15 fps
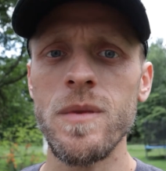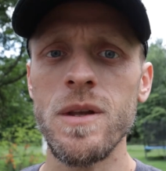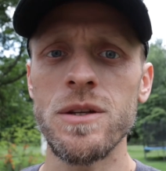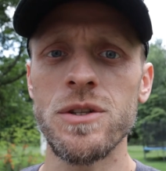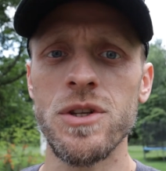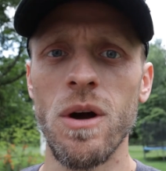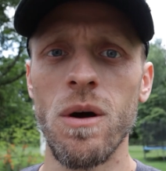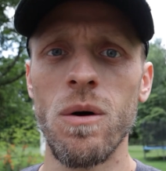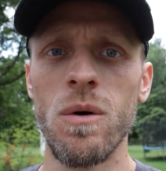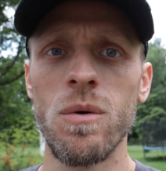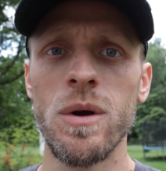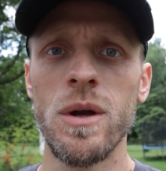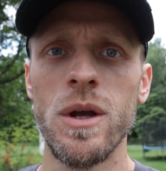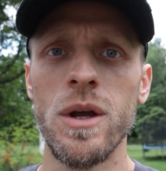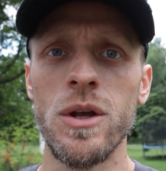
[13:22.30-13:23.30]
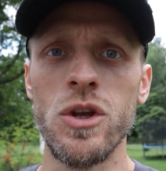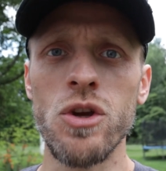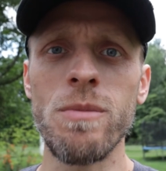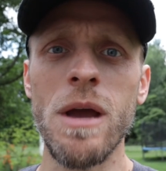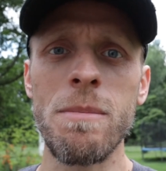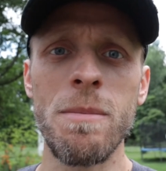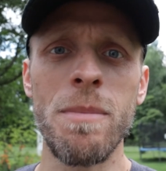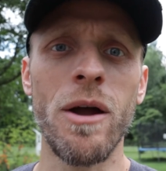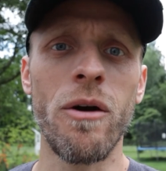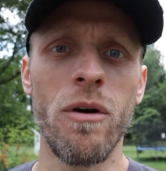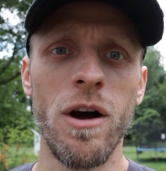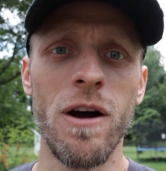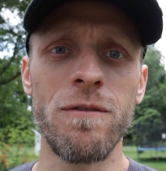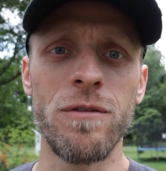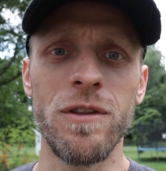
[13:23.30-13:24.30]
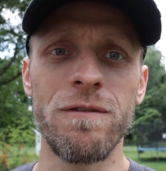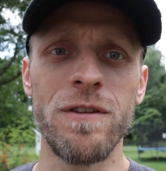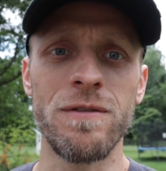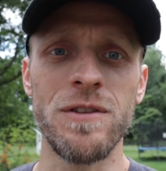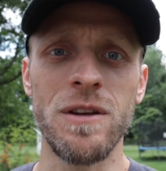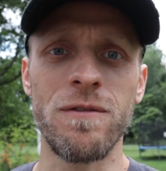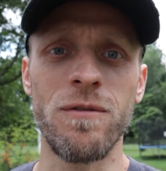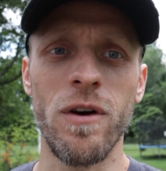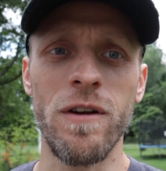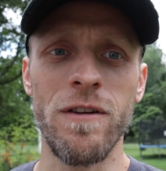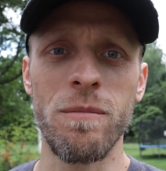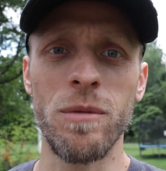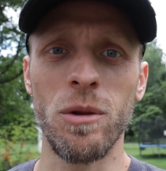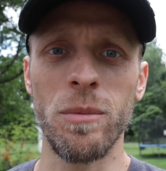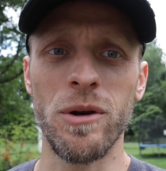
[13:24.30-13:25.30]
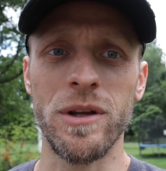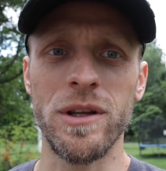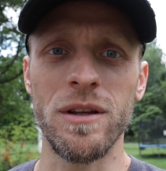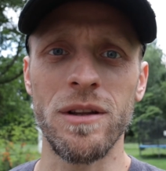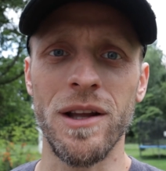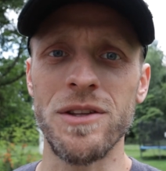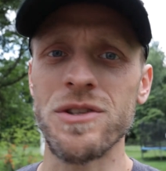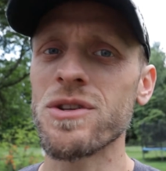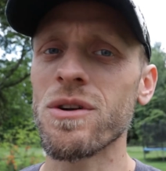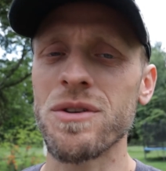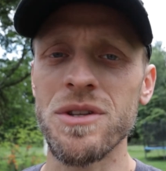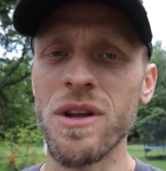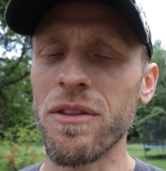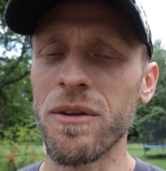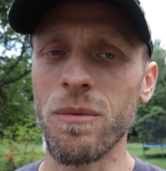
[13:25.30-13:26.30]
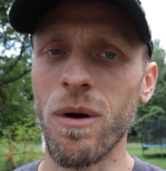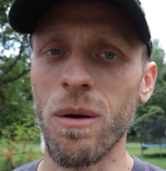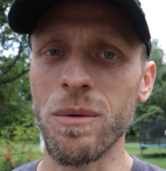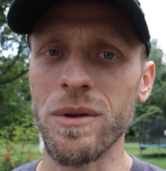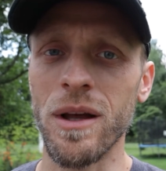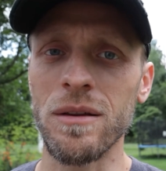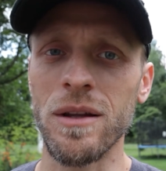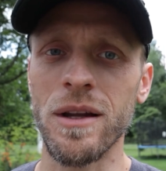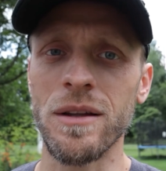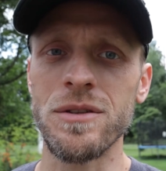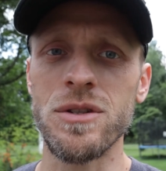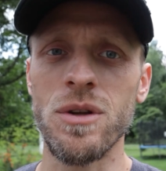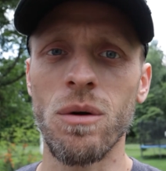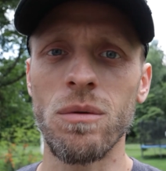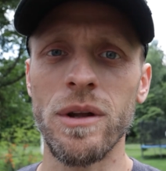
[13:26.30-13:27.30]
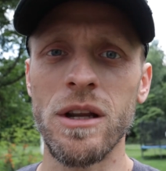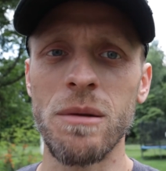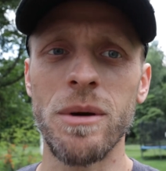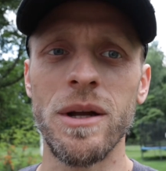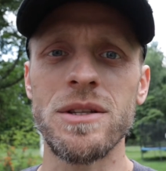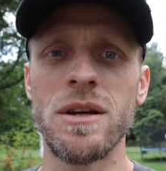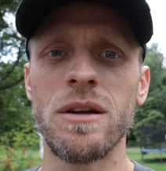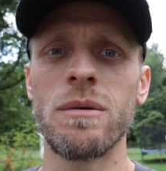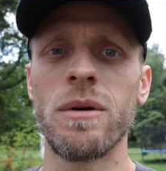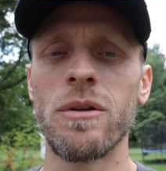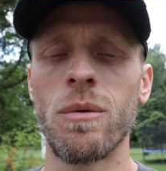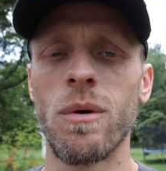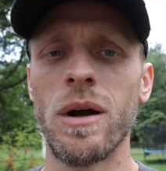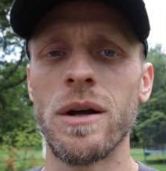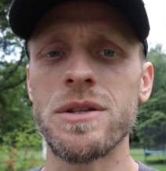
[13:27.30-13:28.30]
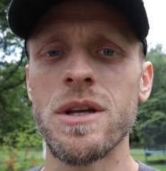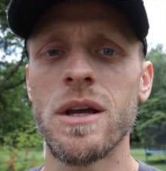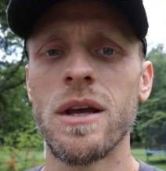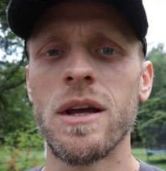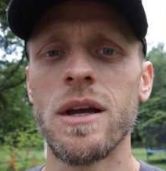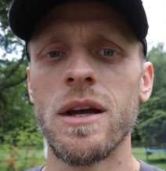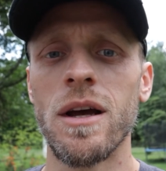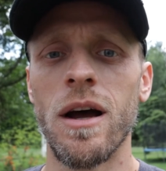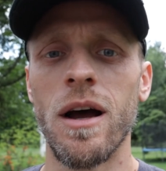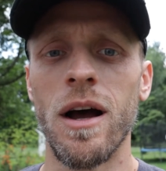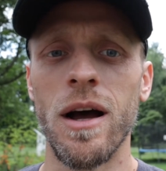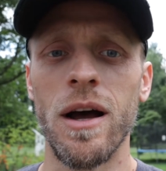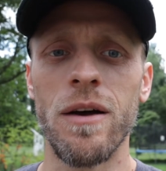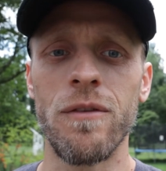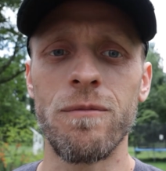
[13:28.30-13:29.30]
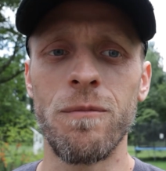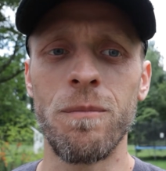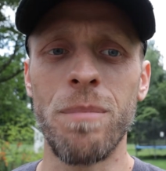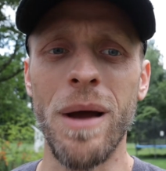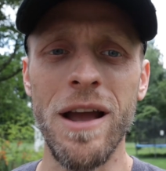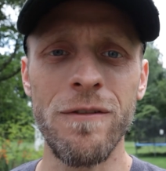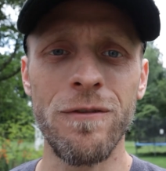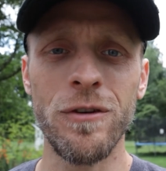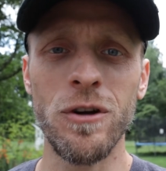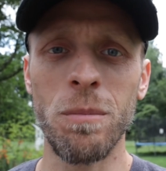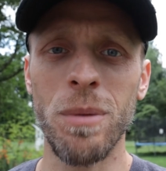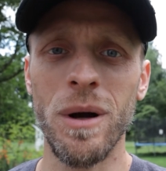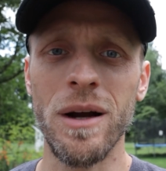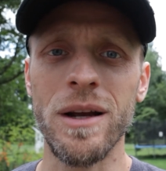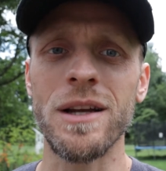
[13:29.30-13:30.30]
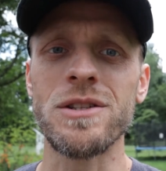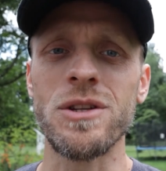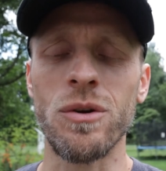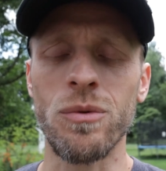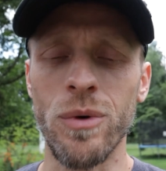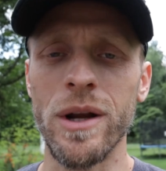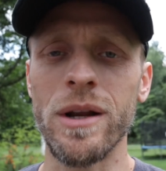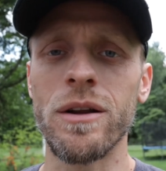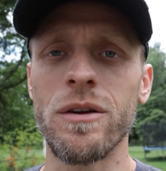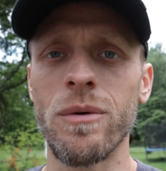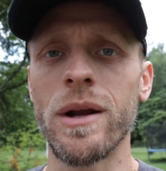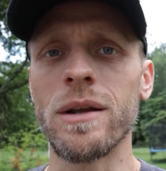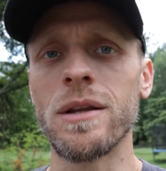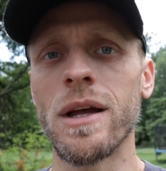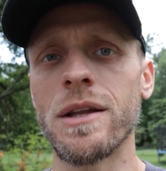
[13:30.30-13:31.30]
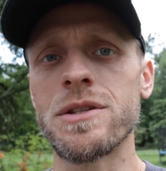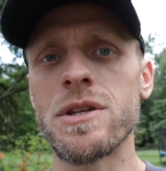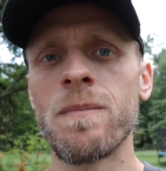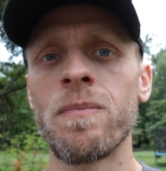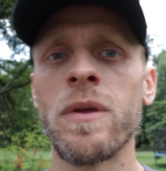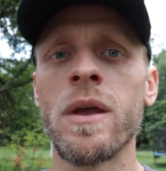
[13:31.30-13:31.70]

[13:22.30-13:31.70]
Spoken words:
So you may be better off with the 15 to 45mm kit lens. There is nothing wrong with that lens. Don't let anybody tell you otherwise. Bang for your buck, it's a great, great lens.